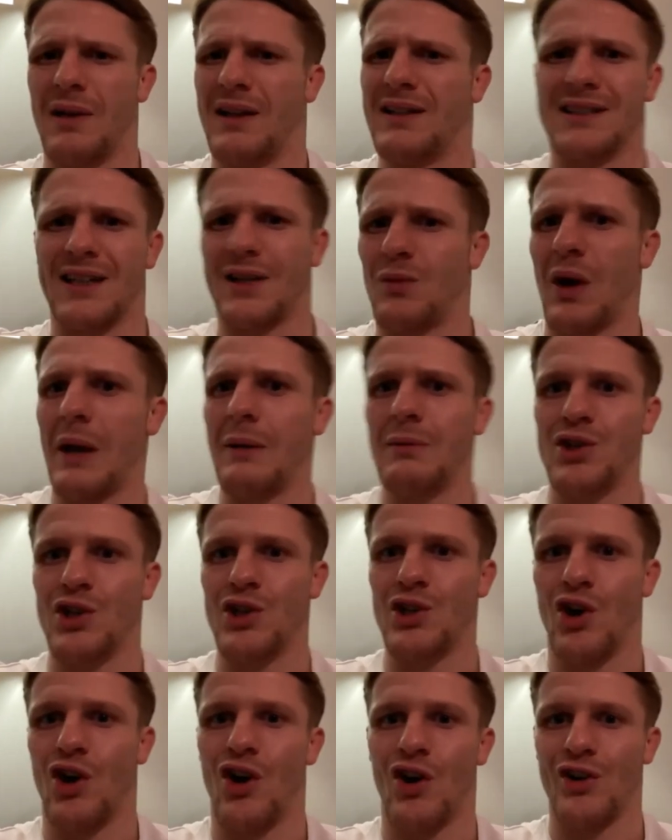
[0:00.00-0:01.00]
But it's like, why would
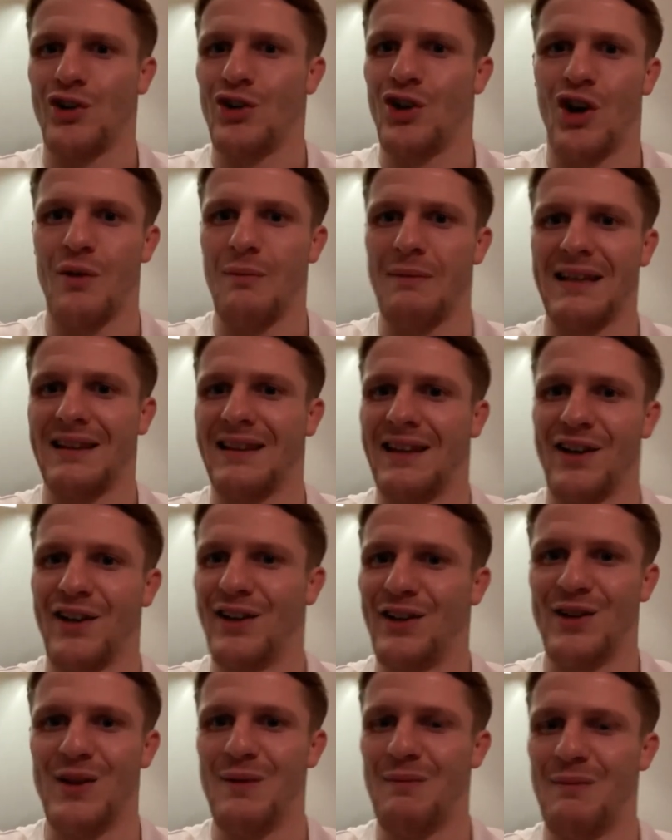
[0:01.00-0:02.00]
you not? You know what I mean?
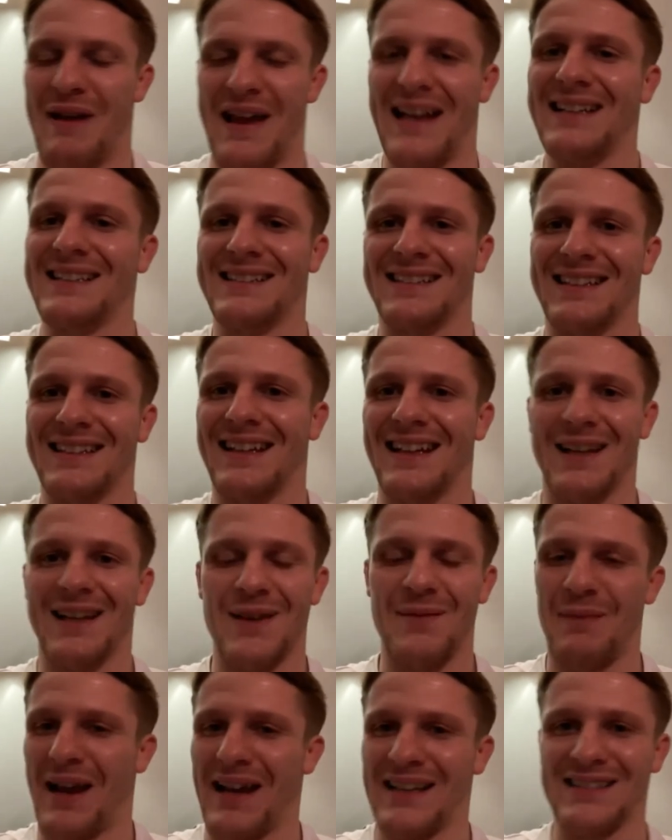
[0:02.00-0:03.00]
They're the best
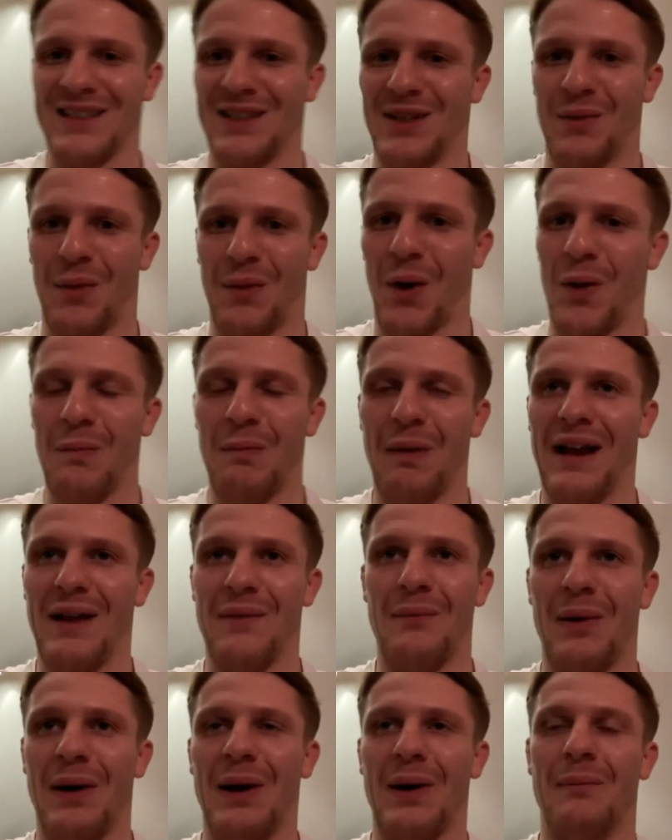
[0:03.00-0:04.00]
in the world
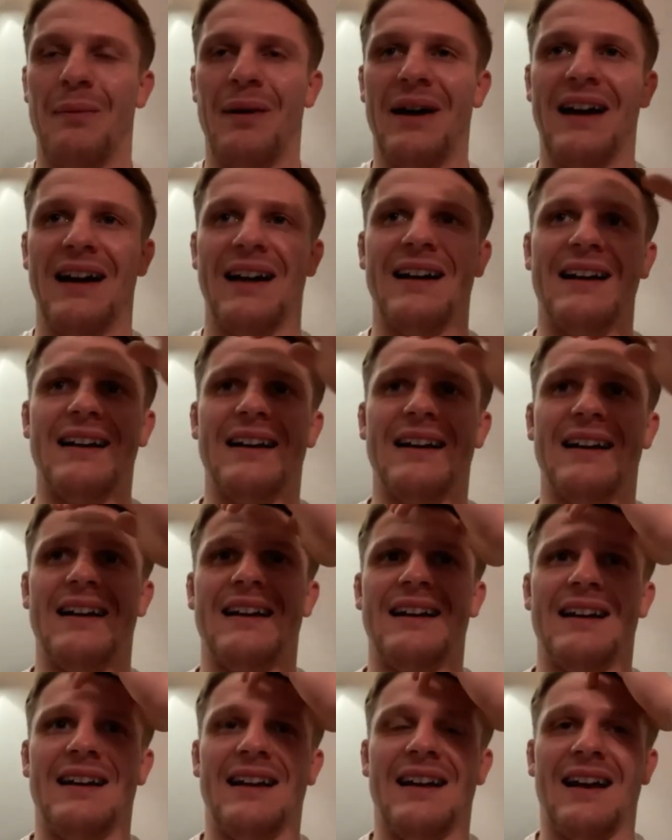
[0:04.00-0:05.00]
by a bit.
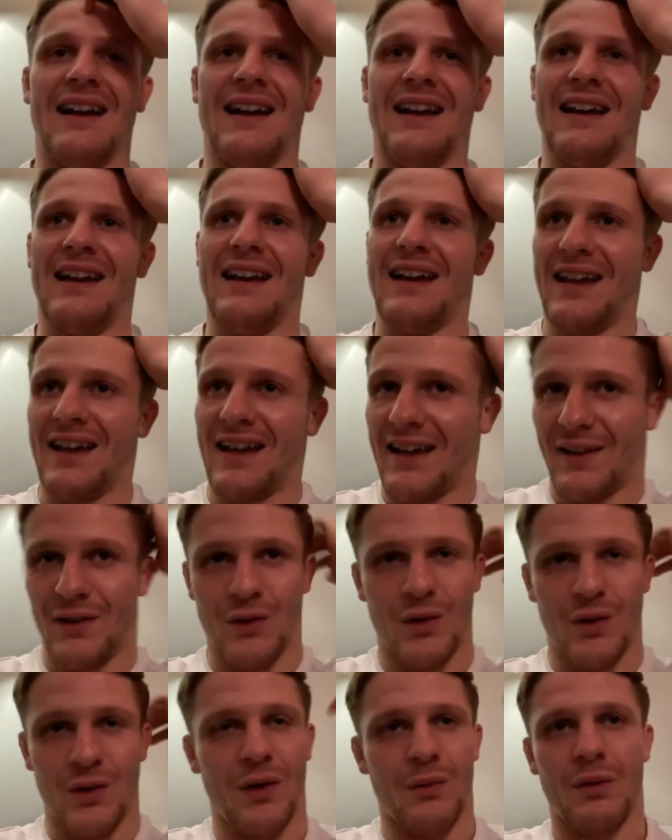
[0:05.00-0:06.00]

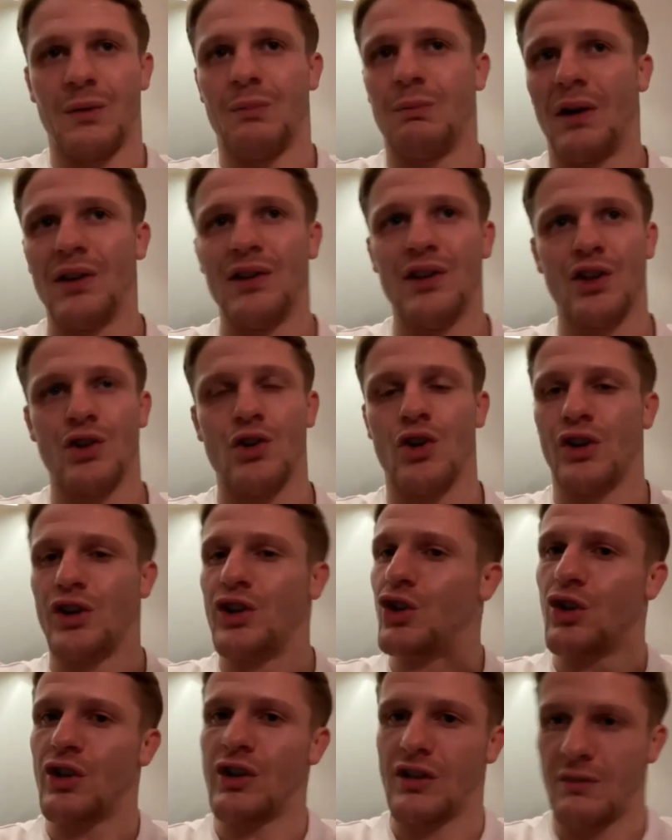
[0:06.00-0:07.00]
And with Bundy
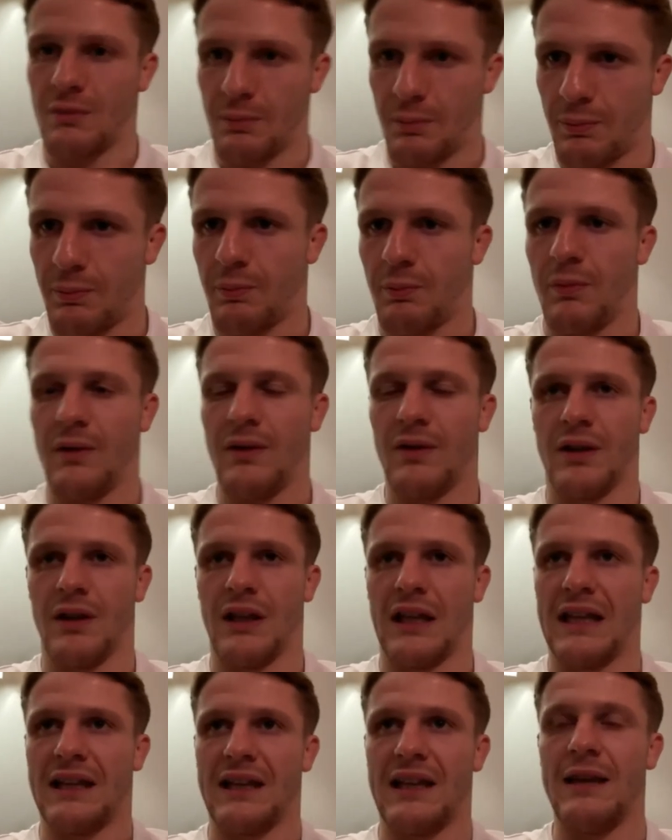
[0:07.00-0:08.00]
going, you
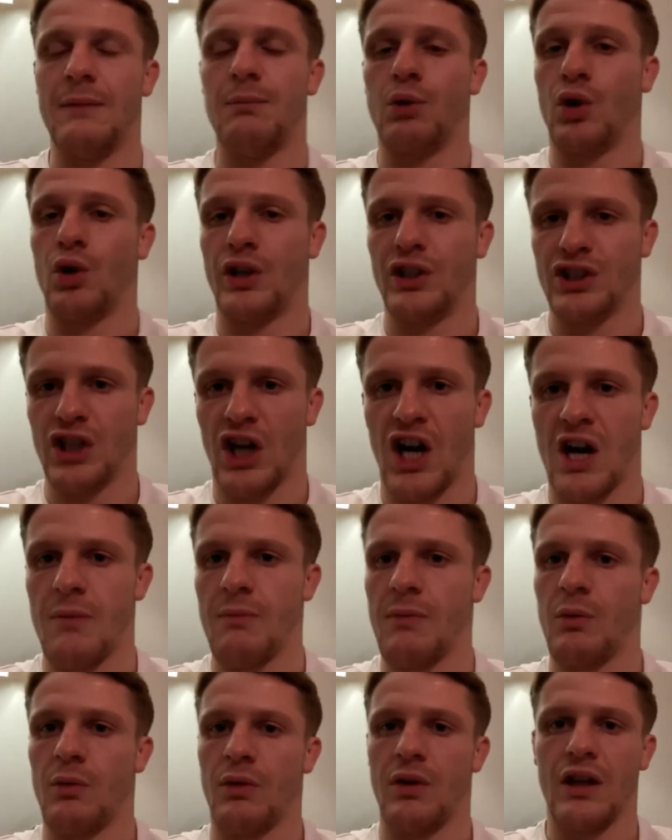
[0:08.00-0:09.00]
know, he broke his
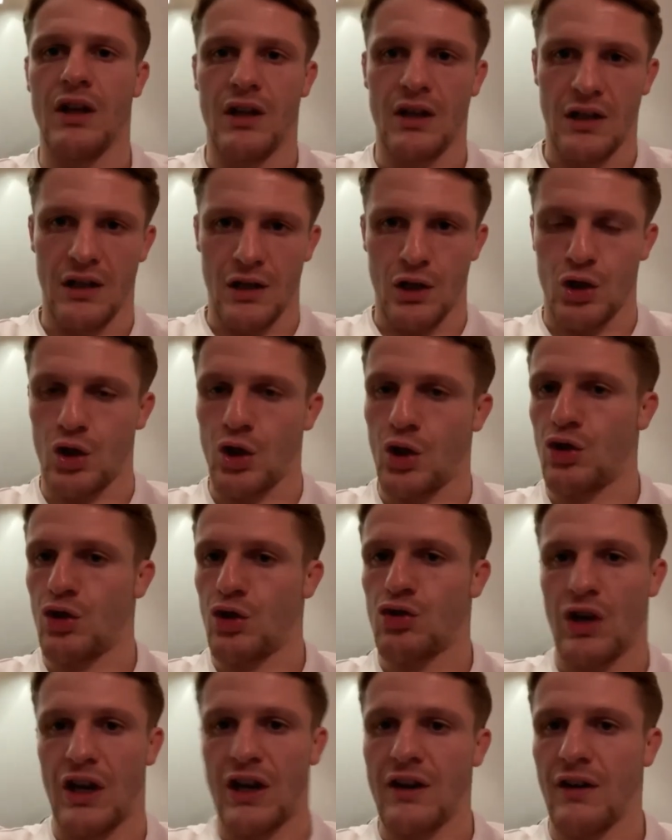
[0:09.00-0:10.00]
arm and couldn't
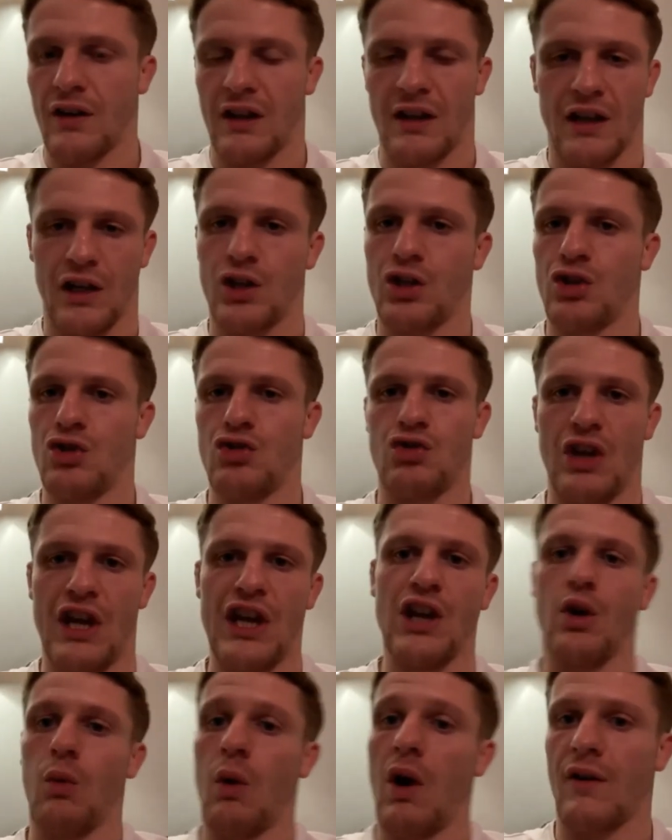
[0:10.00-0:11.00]

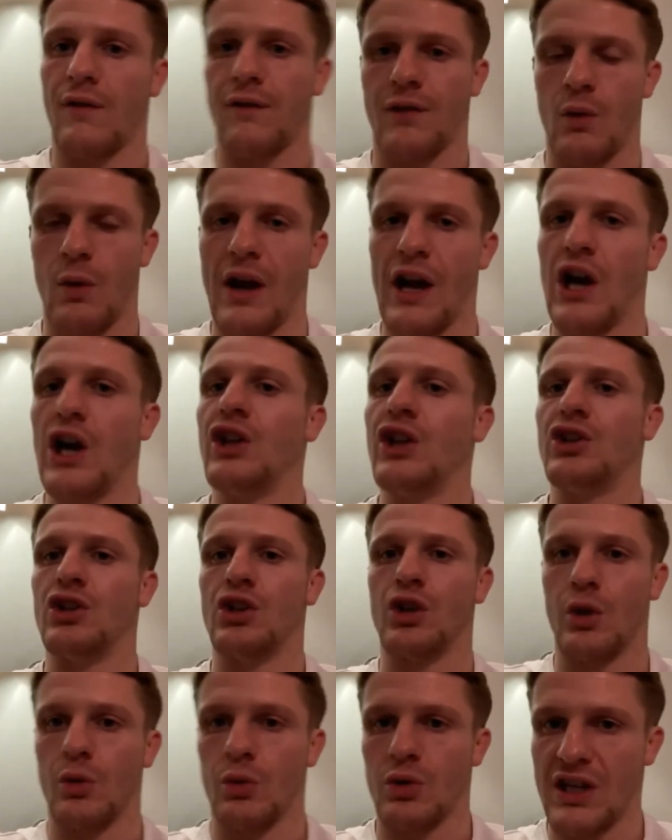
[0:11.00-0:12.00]
train or work for a while. And,
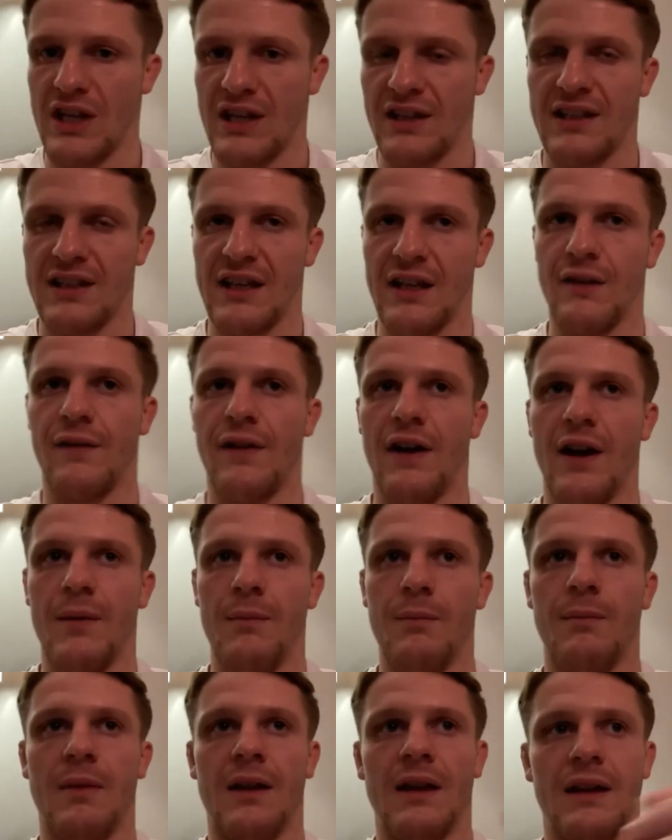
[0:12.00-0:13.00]
you know, they were taking care of
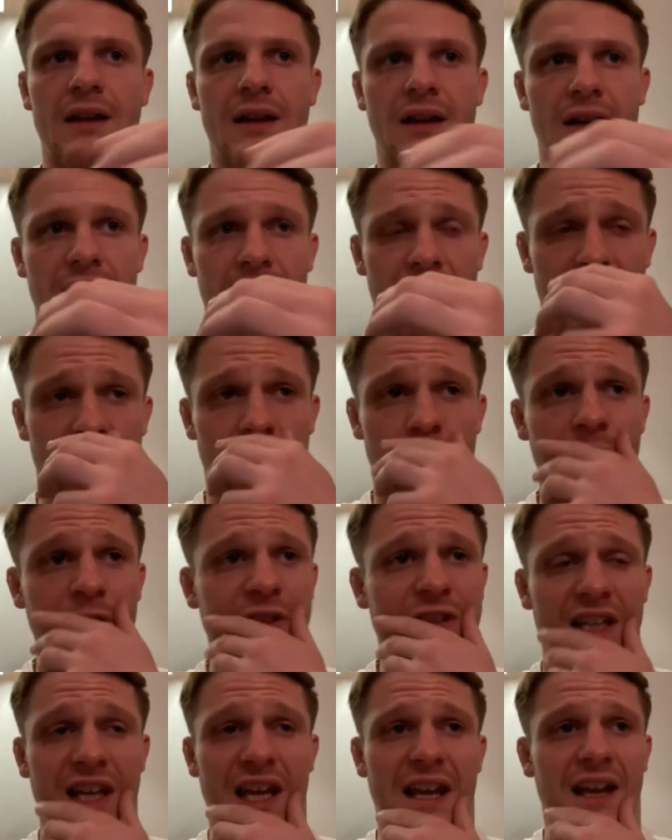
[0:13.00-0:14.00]
him.
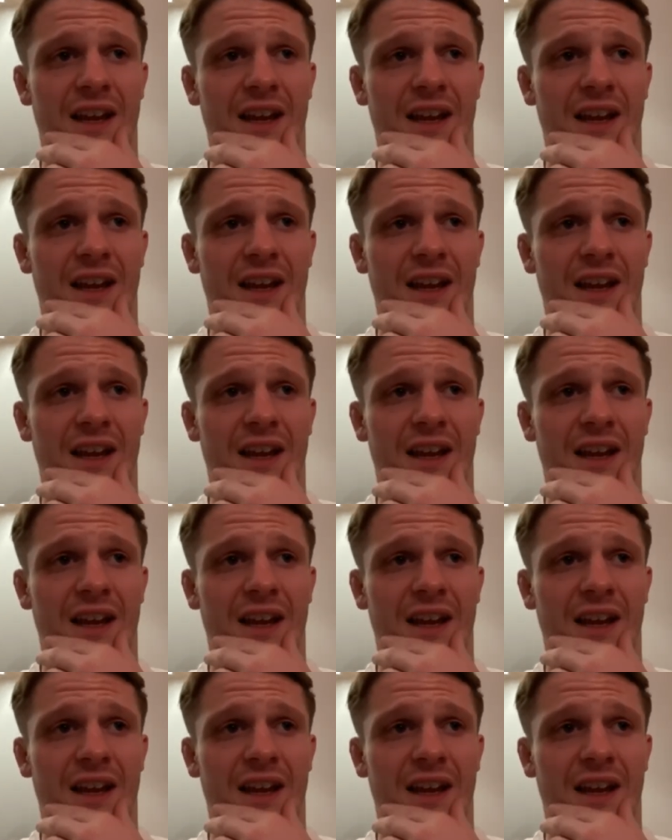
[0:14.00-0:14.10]
Honestly,